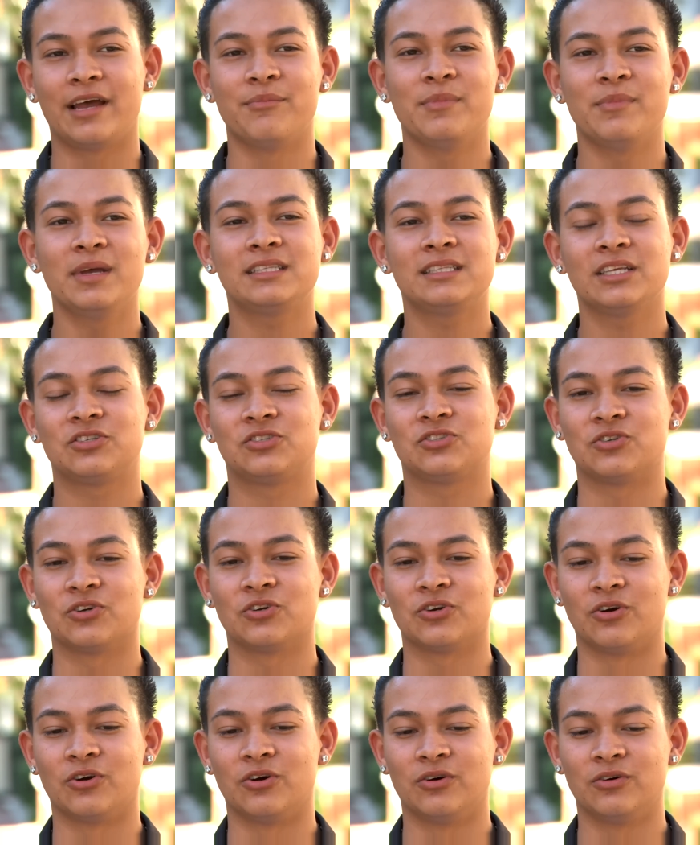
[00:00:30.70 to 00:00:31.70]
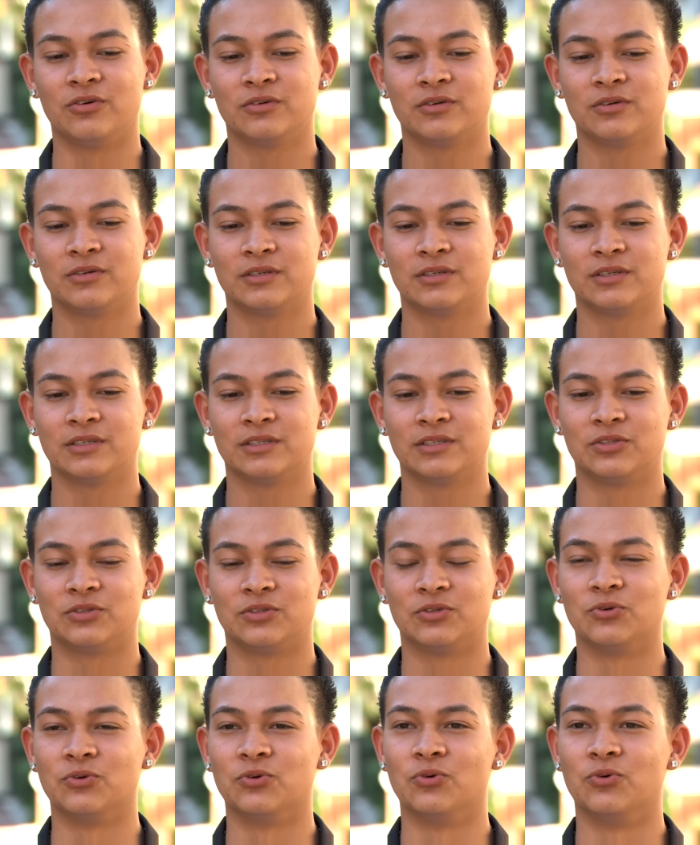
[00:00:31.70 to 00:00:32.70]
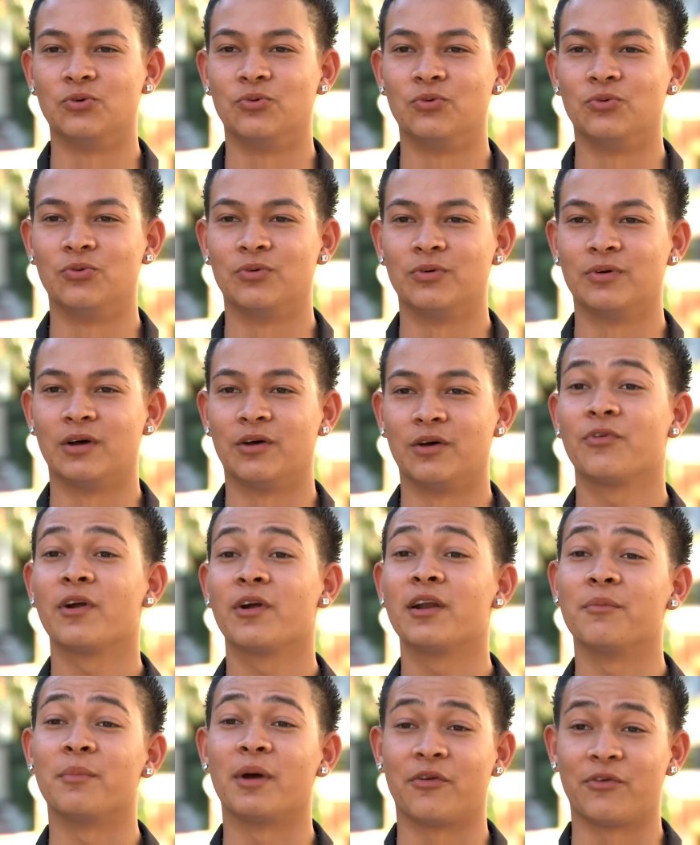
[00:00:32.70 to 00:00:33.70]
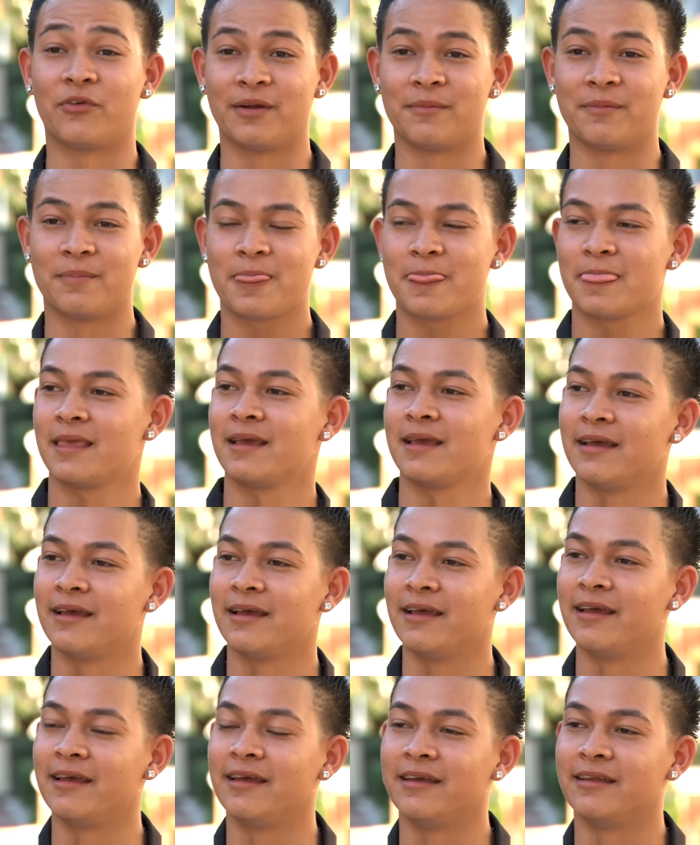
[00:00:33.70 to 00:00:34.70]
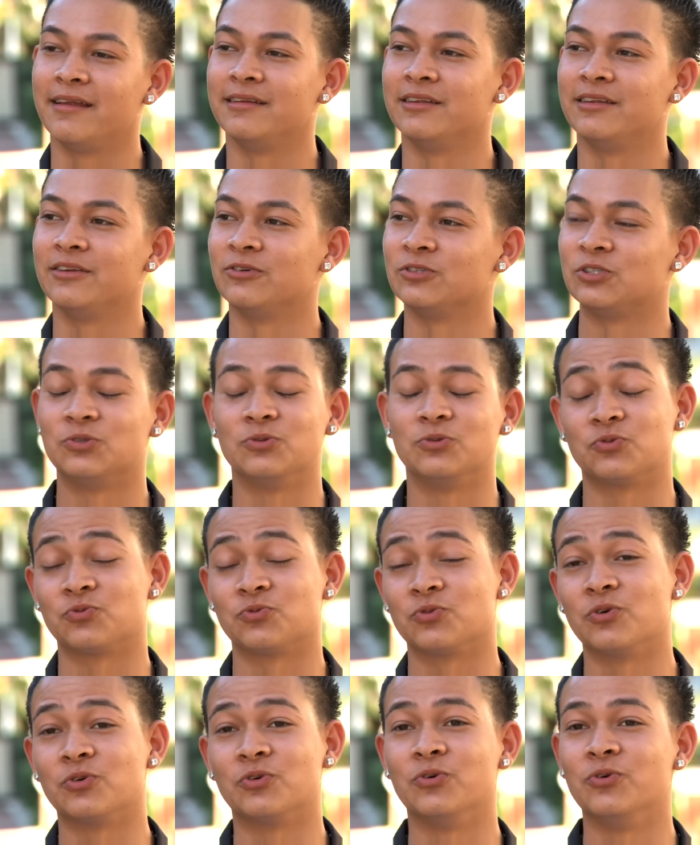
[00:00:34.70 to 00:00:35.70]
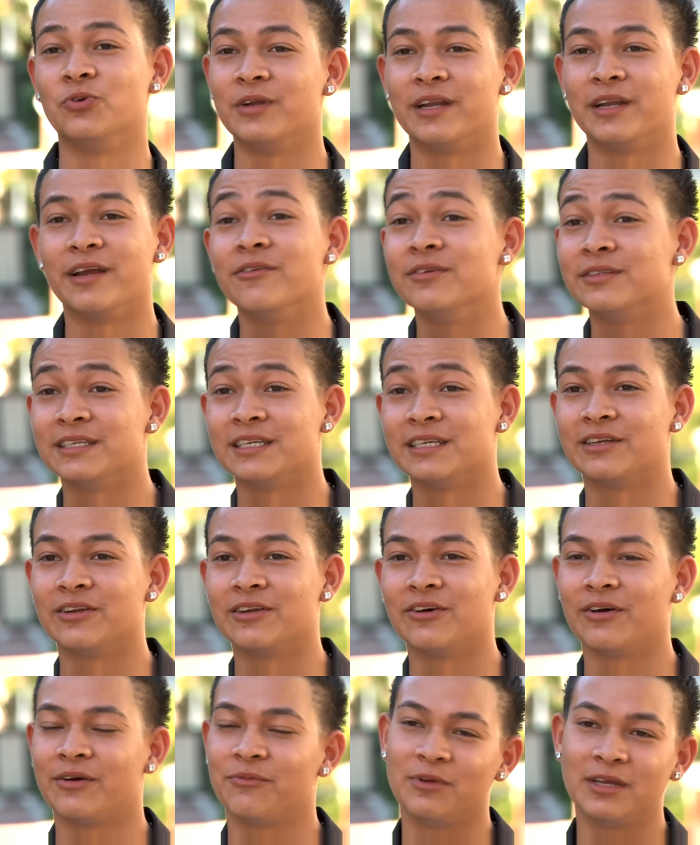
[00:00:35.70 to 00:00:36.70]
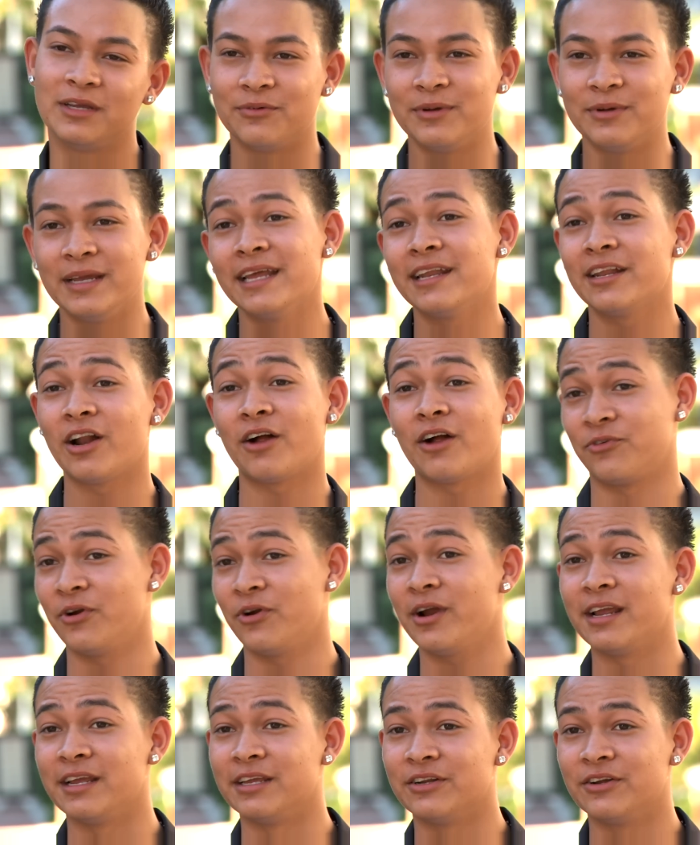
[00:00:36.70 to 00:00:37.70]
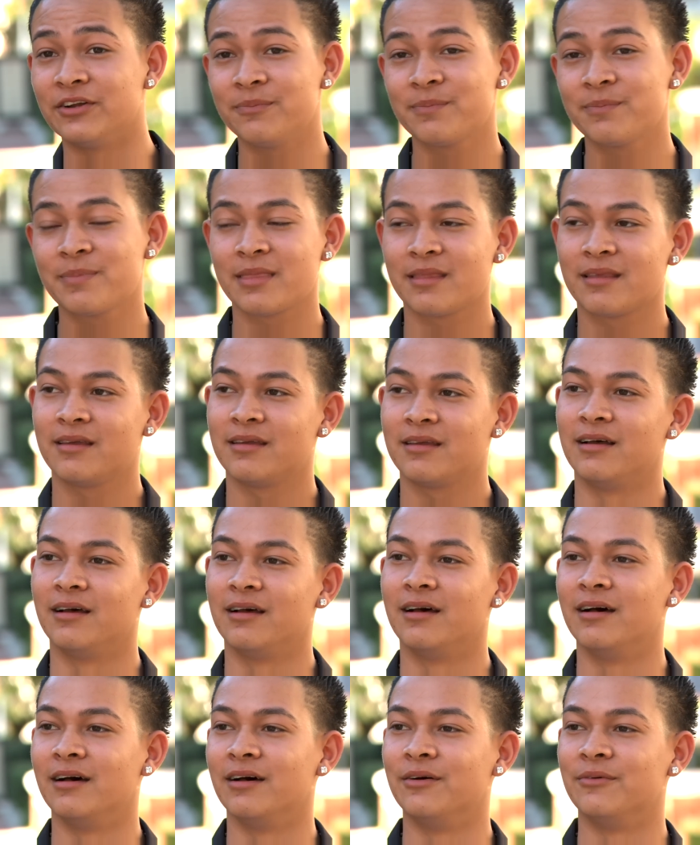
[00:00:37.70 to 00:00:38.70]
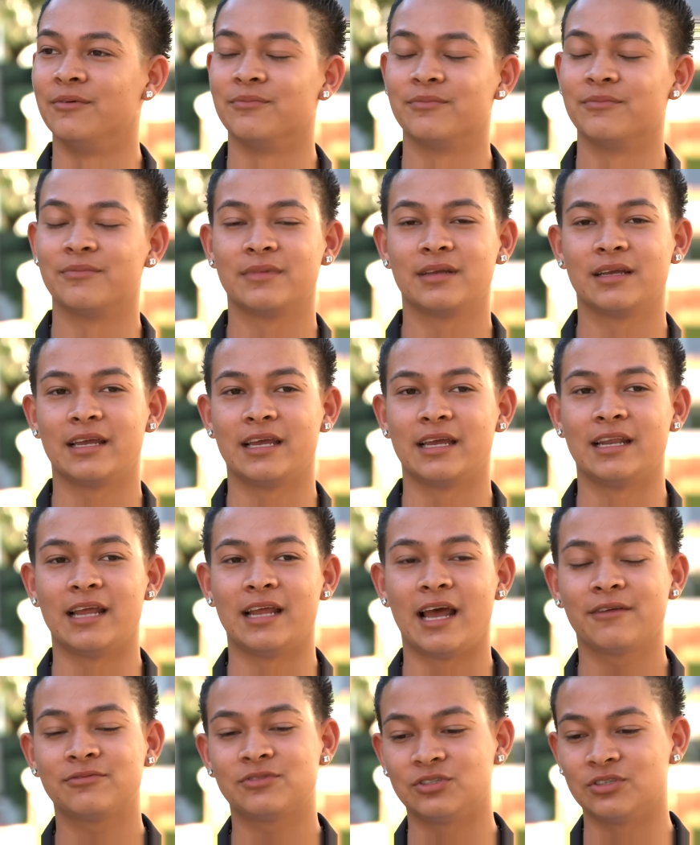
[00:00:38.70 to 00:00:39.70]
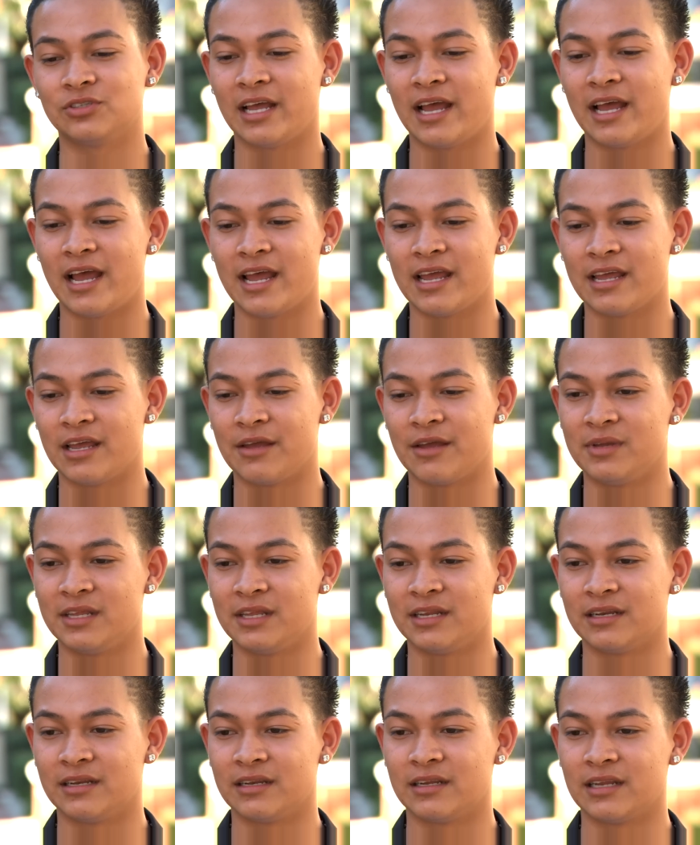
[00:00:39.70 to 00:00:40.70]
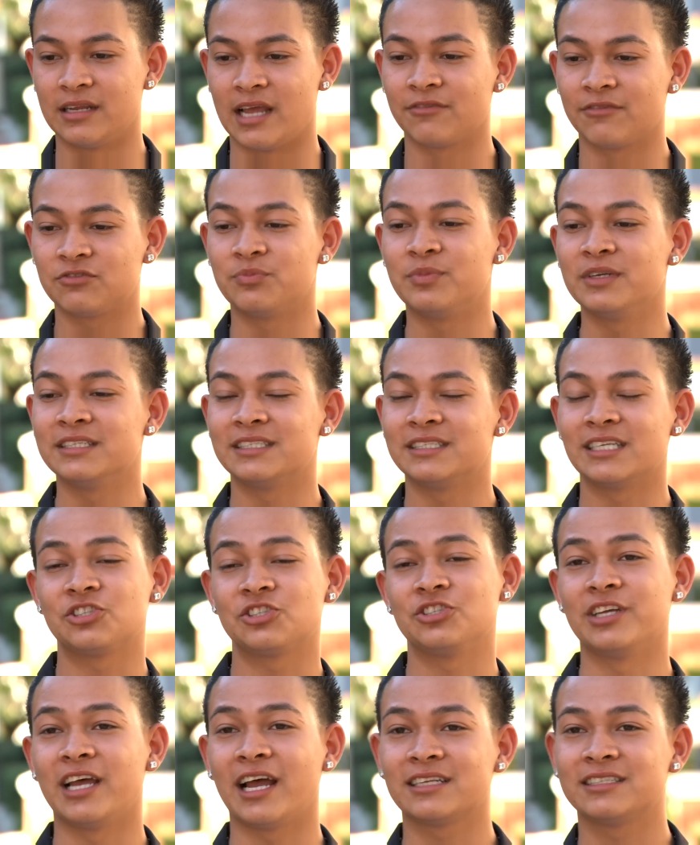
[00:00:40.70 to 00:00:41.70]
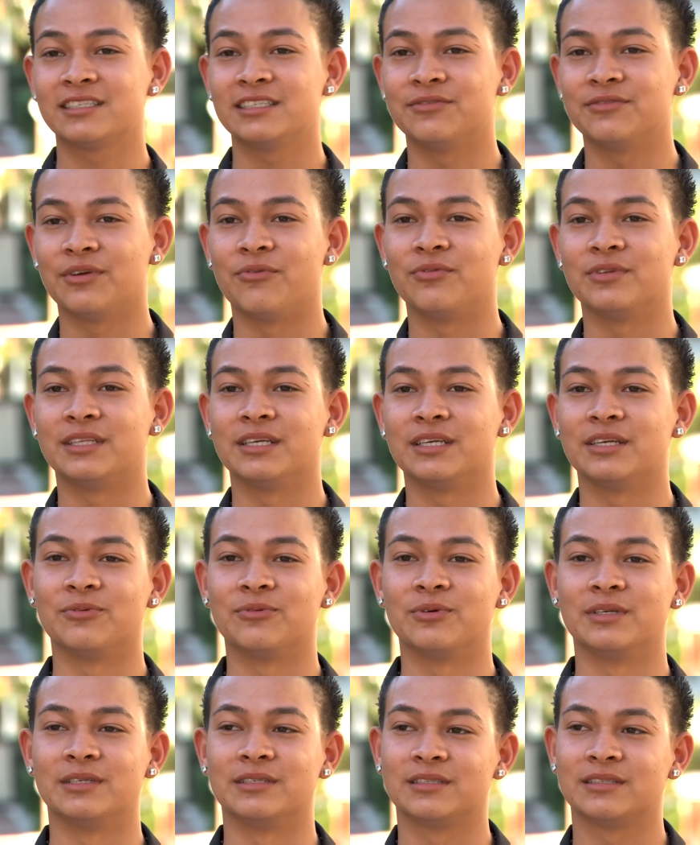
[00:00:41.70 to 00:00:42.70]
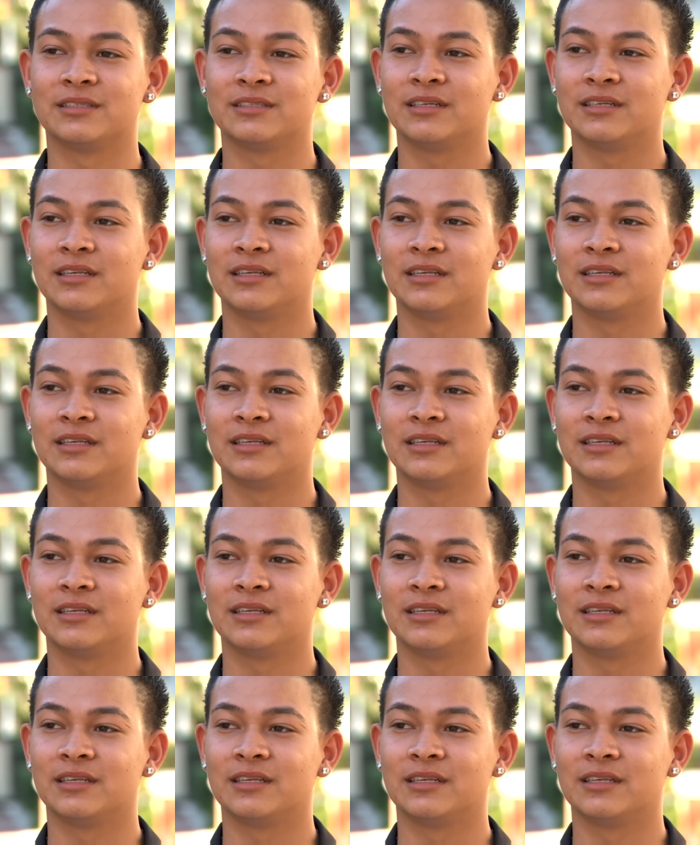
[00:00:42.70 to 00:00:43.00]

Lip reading: I met this girl through a friend of mine, right? And, you know, she was real cool and everything, you know? And we hit it off great, you know? And after that, I mean, after being sexually active, everything was